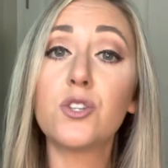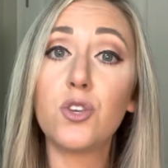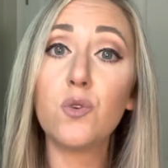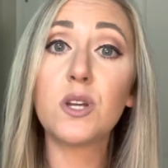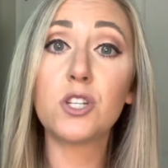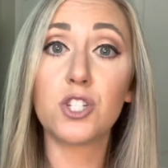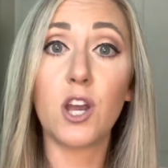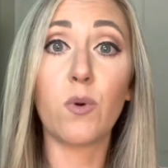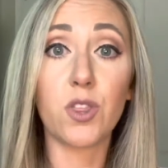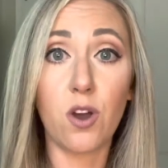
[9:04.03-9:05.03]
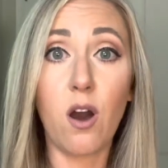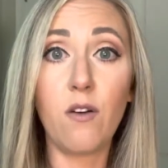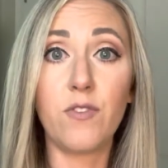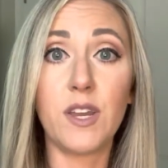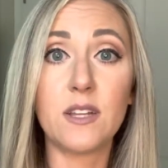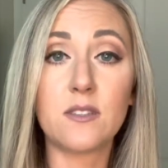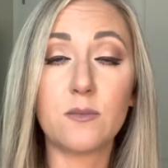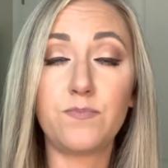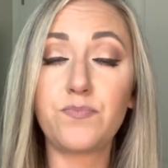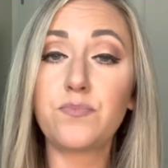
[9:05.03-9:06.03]
you can share with confidence,
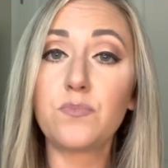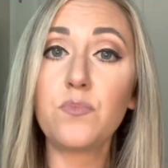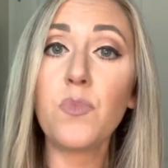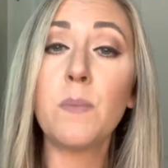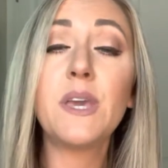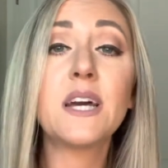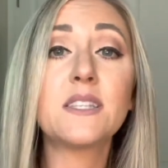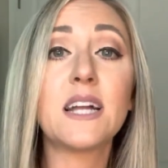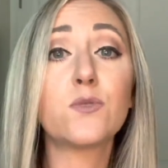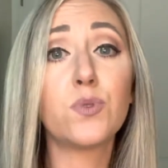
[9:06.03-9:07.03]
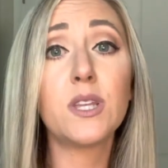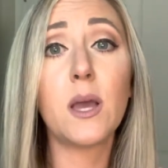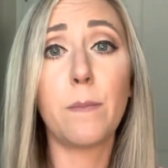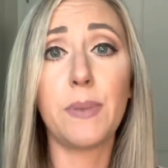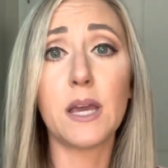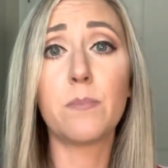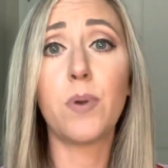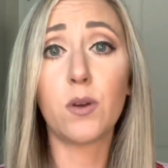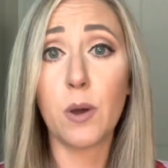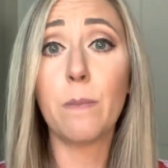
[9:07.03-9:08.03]
because that's really a big
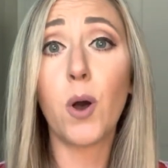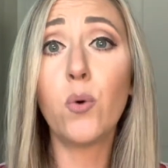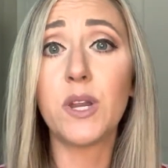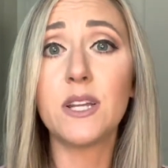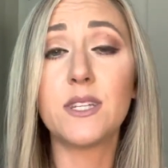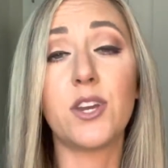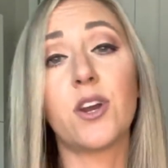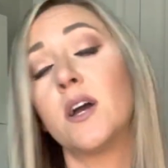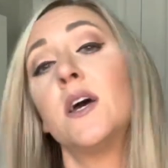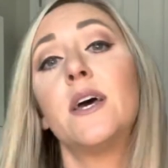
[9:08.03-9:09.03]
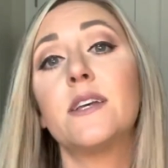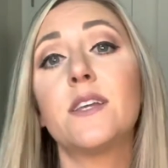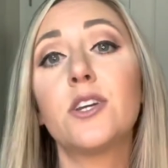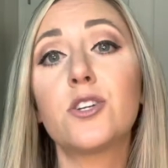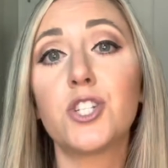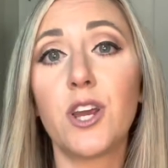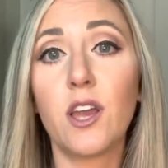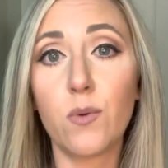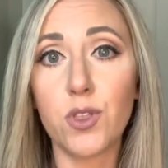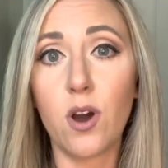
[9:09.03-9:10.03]
component here, is that you're sharing
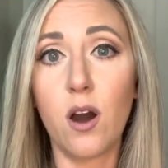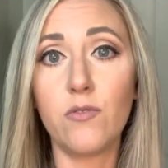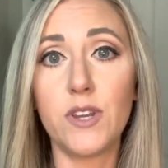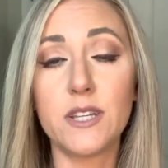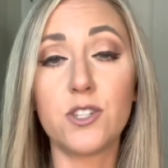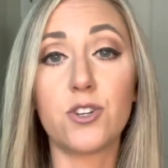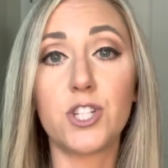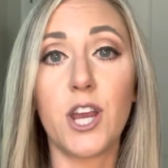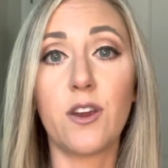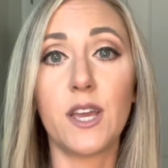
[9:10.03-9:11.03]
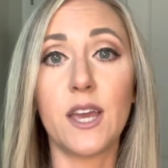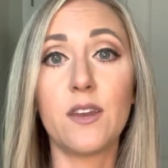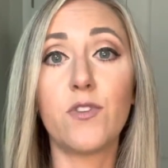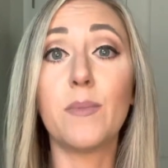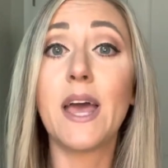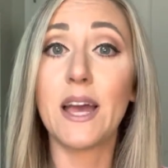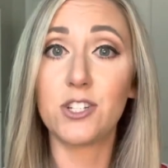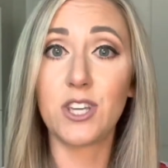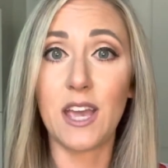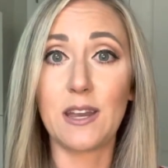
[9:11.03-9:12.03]
it with confidence. You're sharing it from an
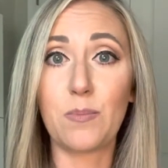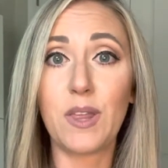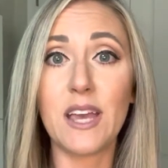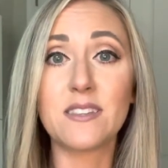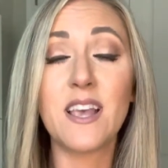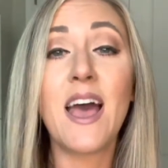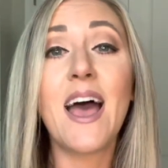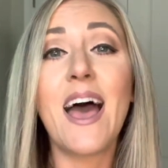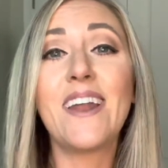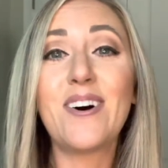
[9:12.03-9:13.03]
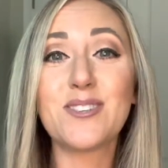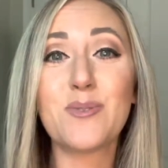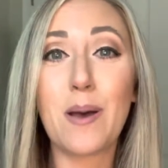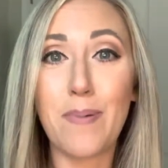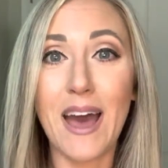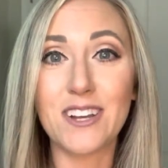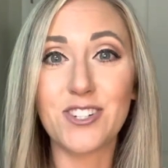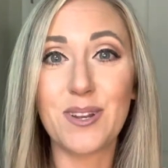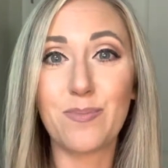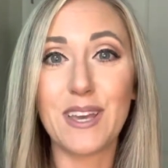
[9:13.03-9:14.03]
educated place and also a
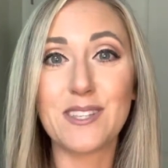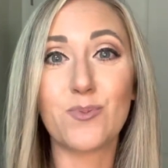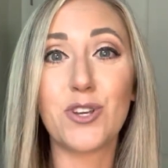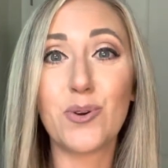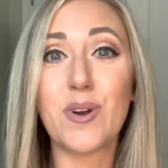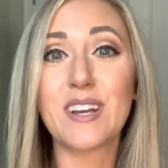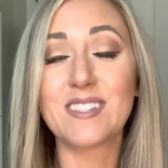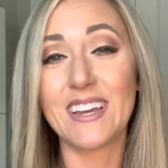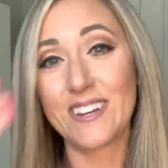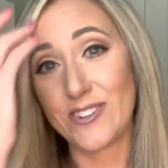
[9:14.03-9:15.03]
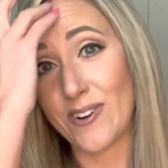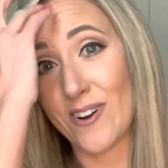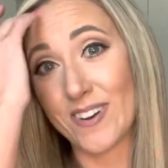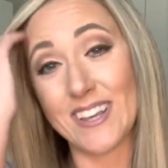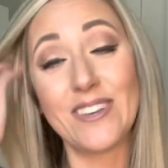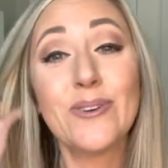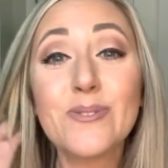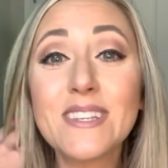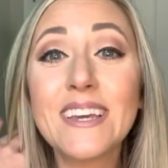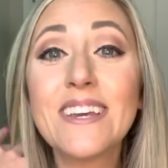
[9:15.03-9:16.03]
passionate place where you're excited. You're already
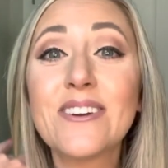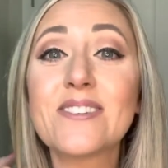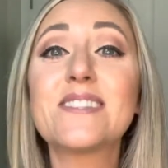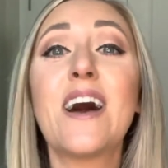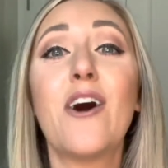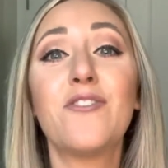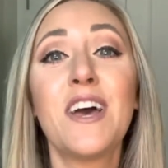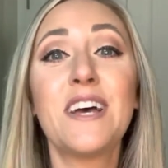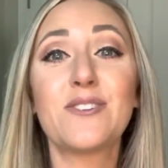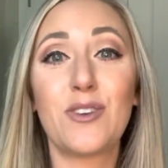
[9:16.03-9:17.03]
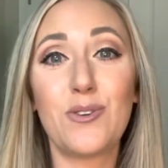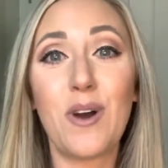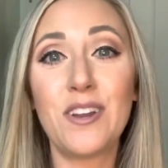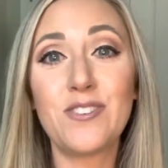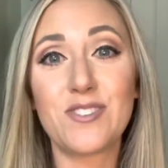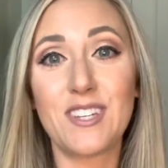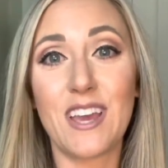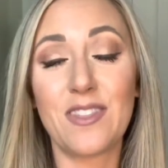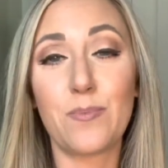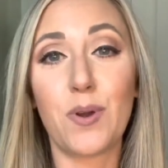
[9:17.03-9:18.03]
using it yourself, so you
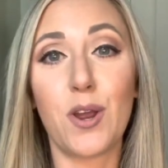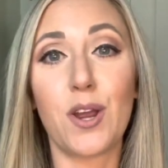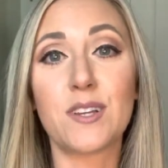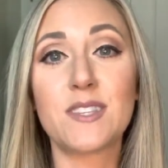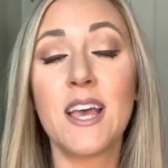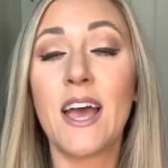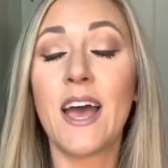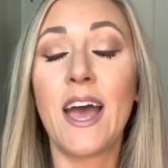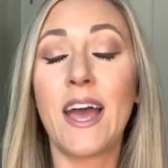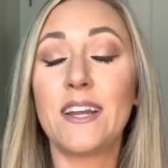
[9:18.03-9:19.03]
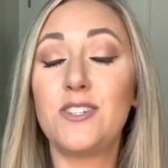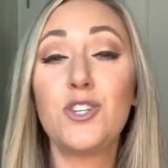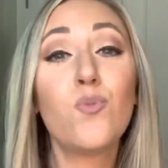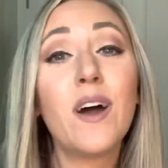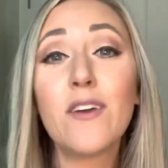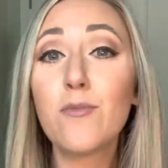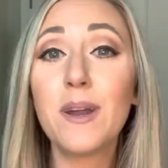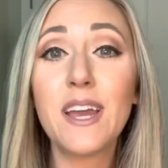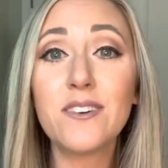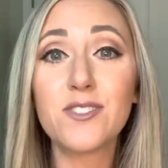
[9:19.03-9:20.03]
understand the perks and you want
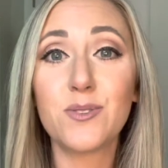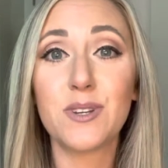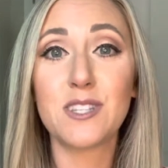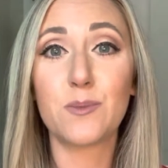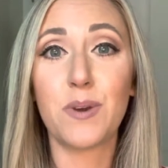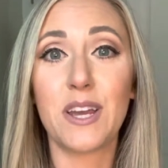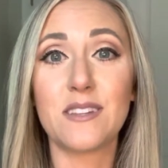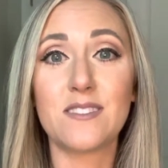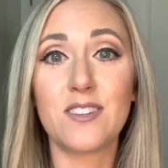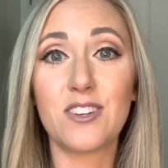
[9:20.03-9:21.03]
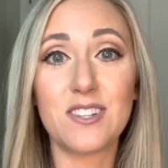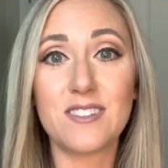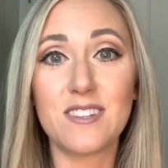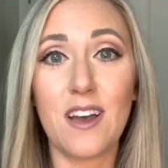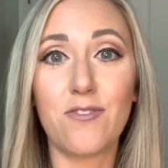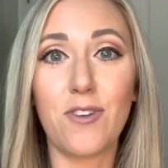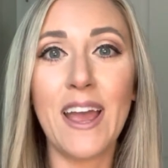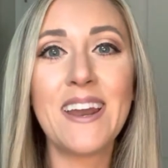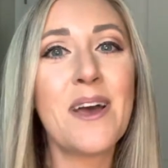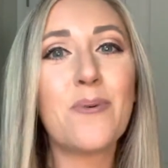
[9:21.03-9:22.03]
everybody else to experience the good stuff,
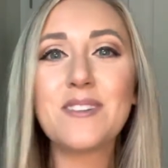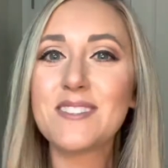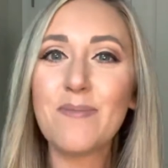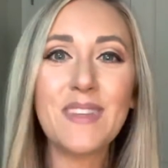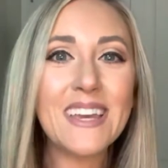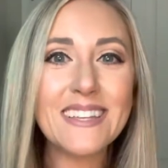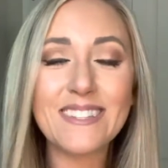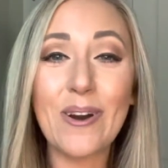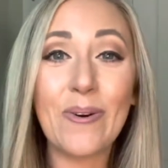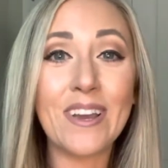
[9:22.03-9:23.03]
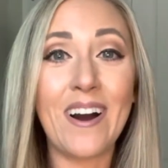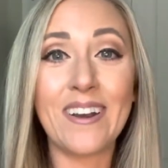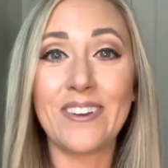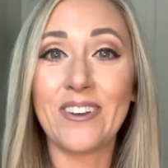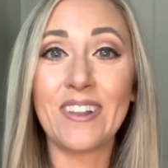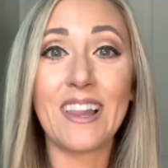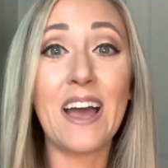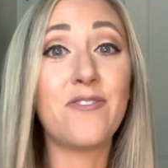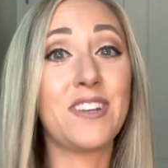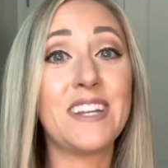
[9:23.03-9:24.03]
right? When something is going on in your
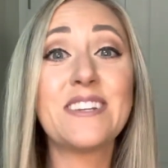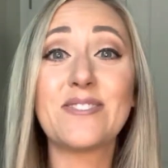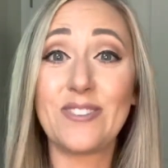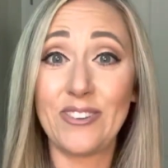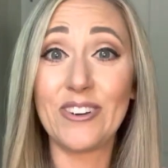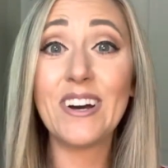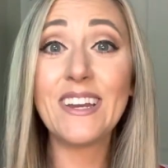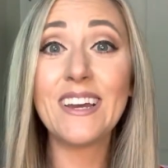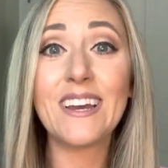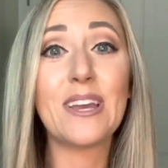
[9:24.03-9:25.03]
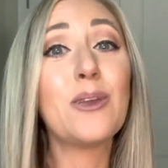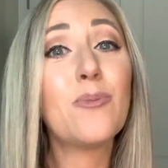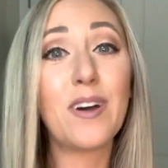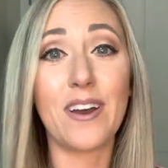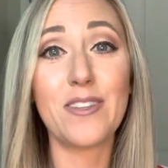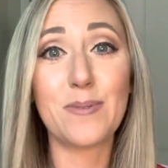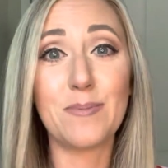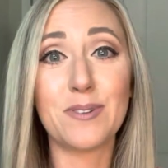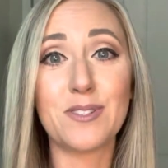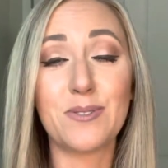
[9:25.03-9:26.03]
life and it is good, you want other
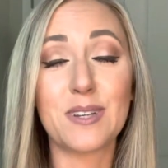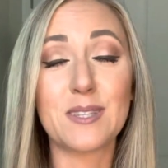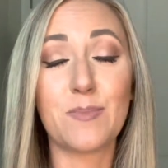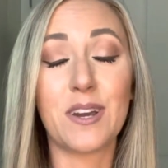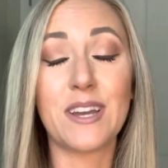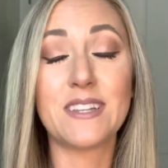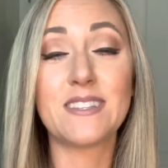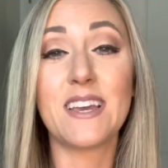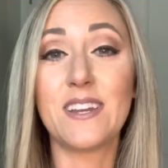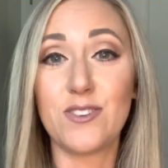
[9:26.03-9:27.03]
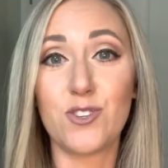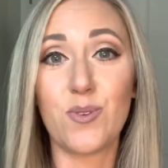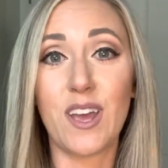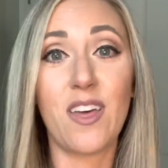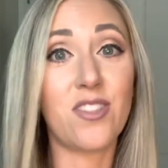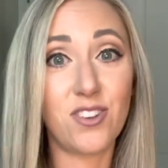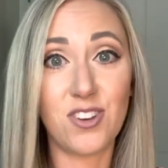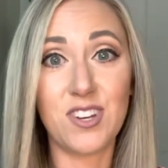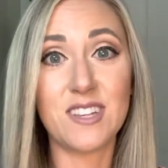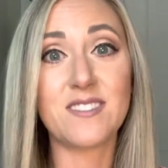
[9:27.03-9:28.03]
people to experience and enjoy the
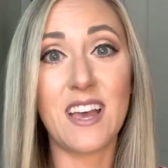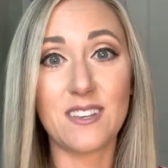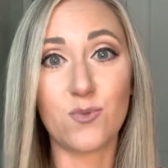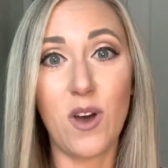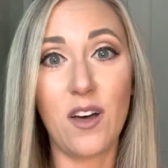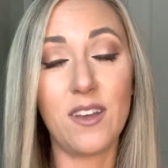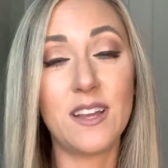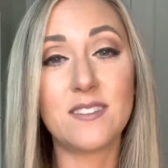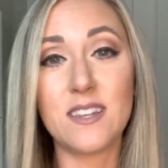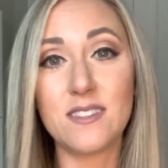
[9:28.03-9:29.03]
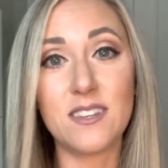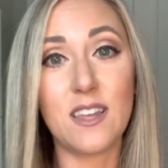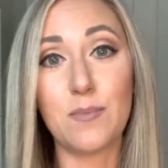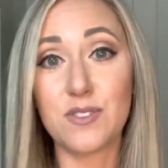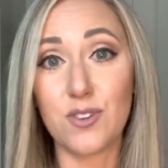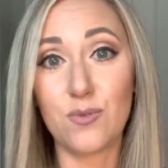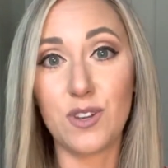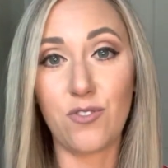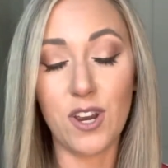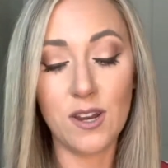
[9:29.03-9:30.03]
goodness as well. And Scentsy Club is no
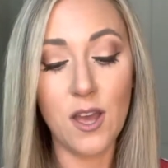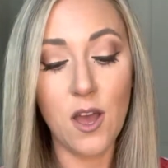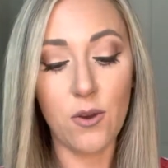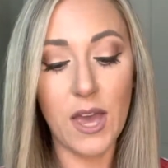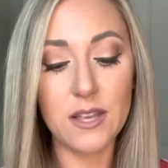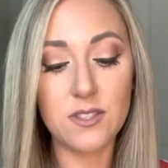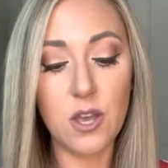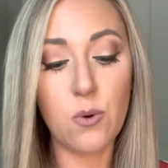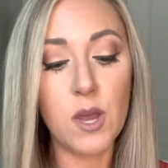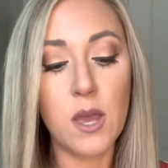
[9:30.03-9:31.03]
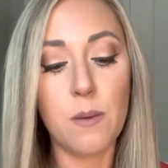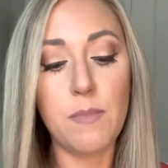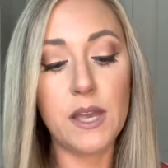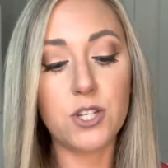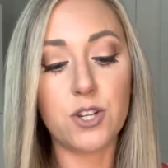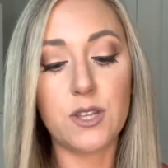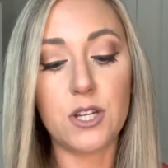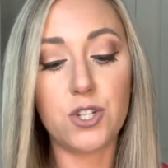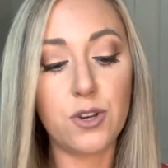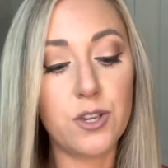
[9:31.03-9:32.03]
different, okay? So make sure that
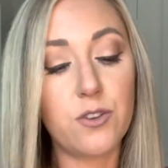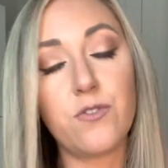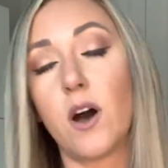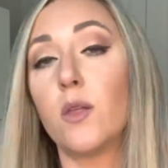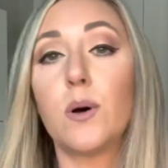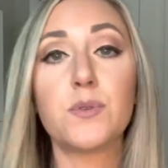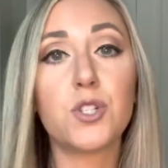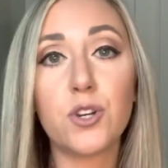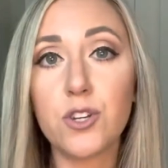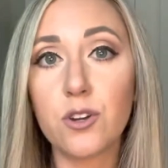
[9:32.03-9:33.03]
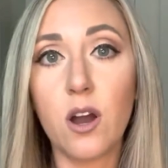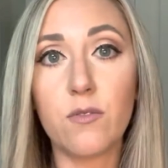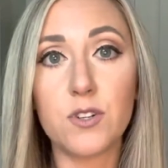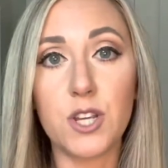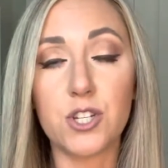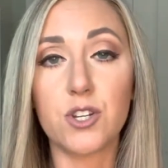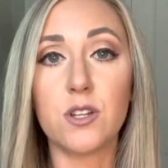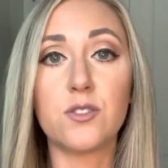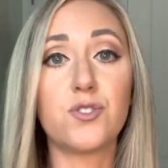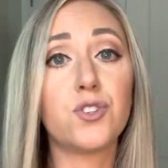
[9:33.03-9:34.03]
during your follow-ups, during your
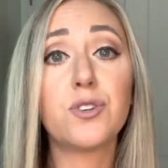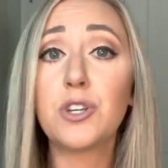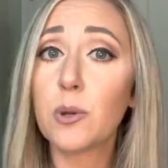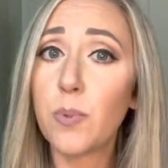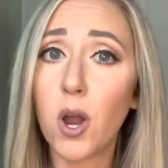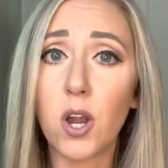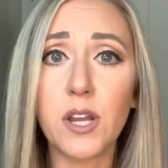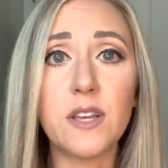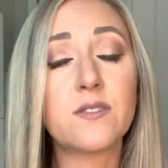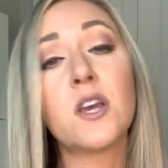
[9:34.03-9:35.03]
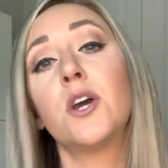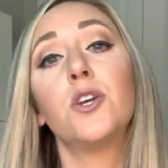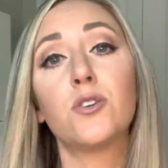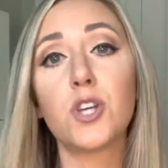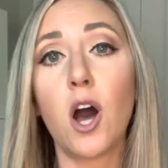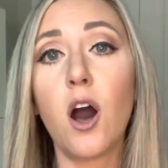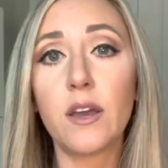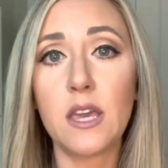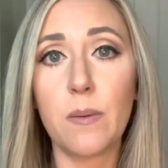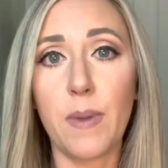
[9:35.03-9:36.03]
conversations, during your parties, you're
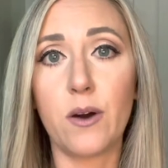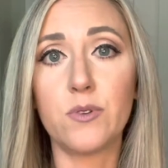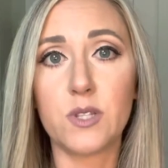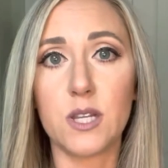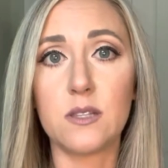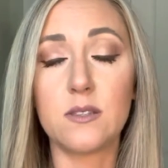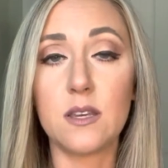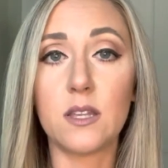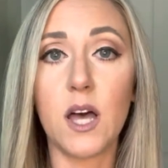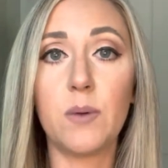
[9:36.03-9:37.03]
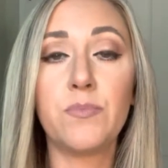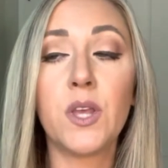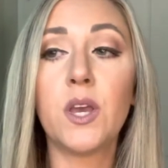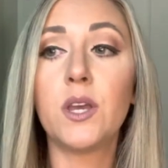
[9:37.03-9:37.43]
talking about Scentsy Club.